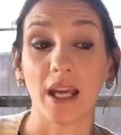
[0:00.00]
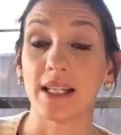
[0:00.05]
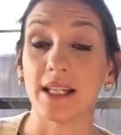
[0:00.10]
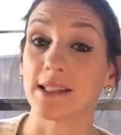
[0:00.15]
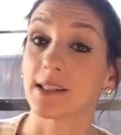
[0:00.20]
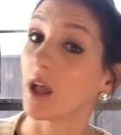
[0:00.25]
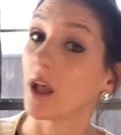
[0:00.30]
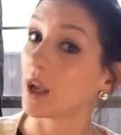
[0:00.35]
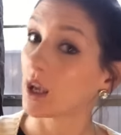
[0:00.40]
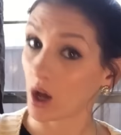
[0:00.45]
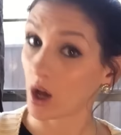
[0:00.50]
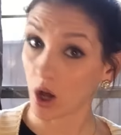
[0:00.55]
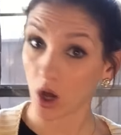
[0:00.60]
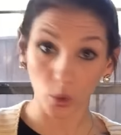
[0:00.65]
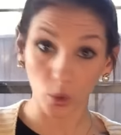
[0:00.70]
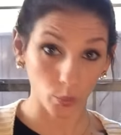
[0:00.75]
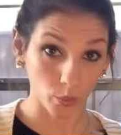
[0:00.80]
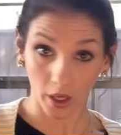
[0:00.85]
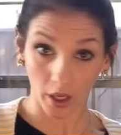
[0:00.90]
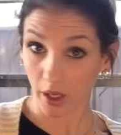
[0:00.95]
And he's like,
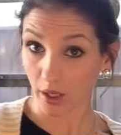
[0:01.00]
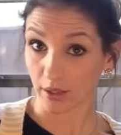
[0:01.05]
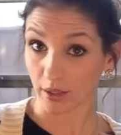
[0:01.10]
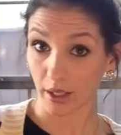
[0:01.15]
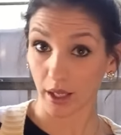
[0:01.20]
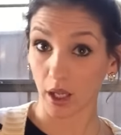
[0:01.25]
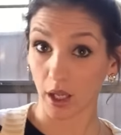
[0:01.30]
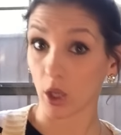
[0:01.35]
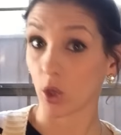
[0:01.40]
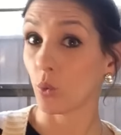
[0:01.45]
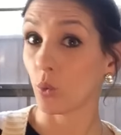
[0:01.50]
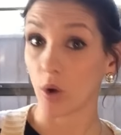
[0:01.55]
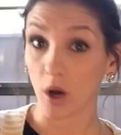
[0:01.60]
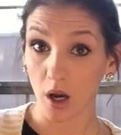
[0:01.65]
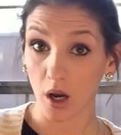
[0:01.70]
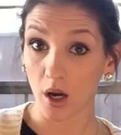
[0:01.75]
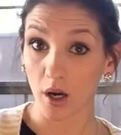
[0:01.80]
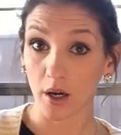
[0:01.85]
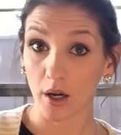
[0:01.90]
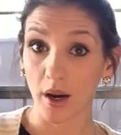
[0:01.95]
oh really, you
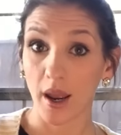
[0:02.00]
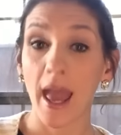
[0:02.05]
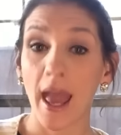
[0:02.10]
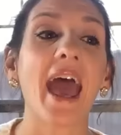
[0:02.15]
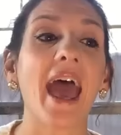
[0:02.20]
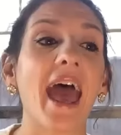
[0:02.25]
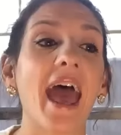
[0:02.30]
are?